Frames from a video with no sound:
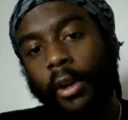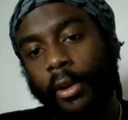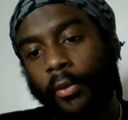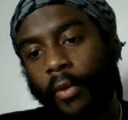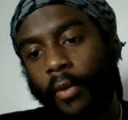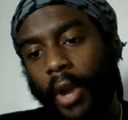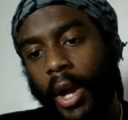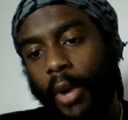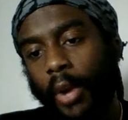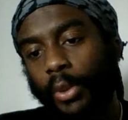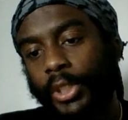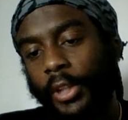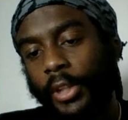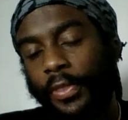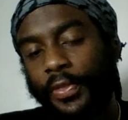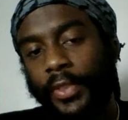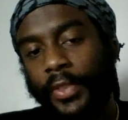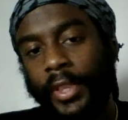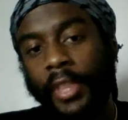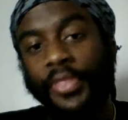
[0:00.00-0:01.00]
around with
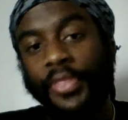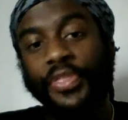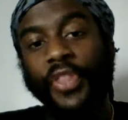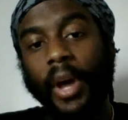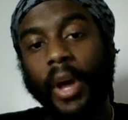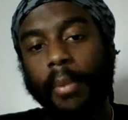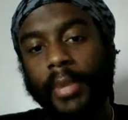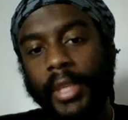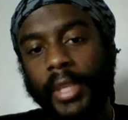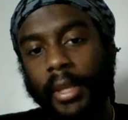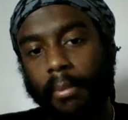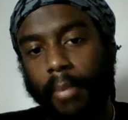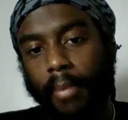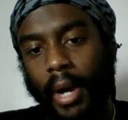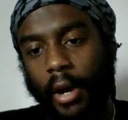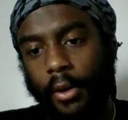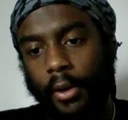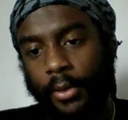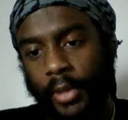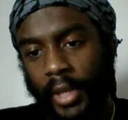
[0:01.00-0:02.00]
your thumb in your
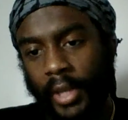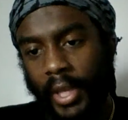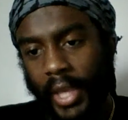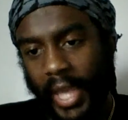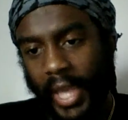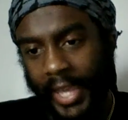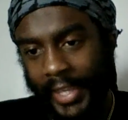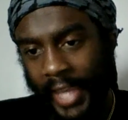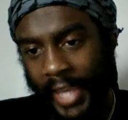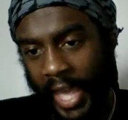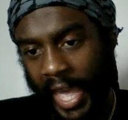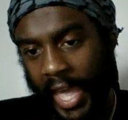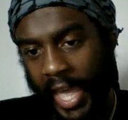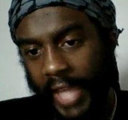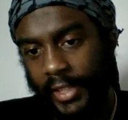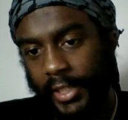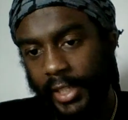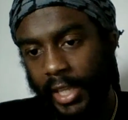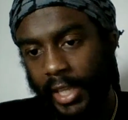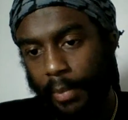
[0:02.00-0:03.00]
mouth and your
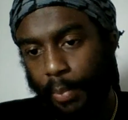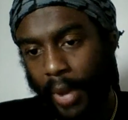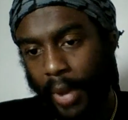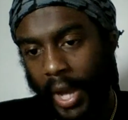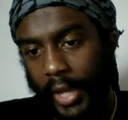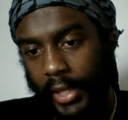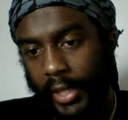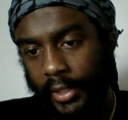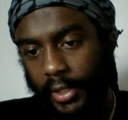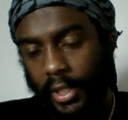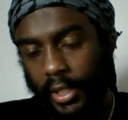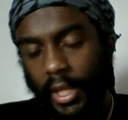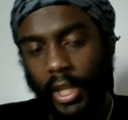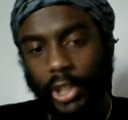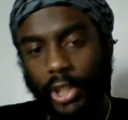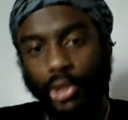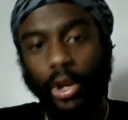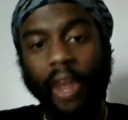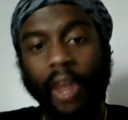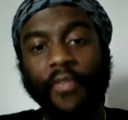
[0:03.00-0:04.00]
hands in your pockets,
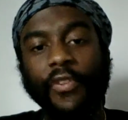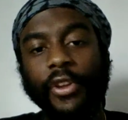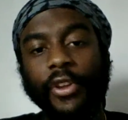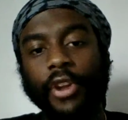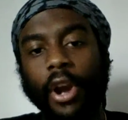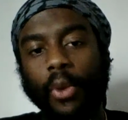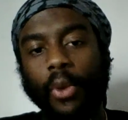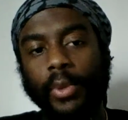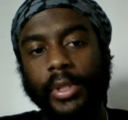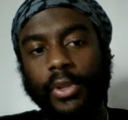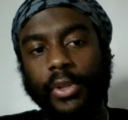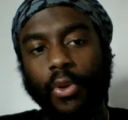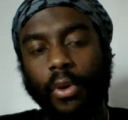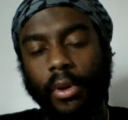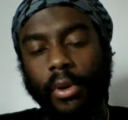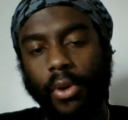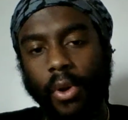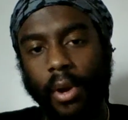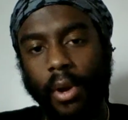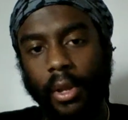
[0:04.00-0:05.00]
trying to figure out what's
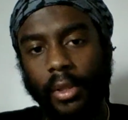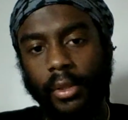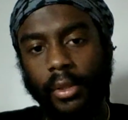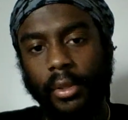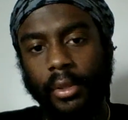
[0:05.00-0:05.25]
going on.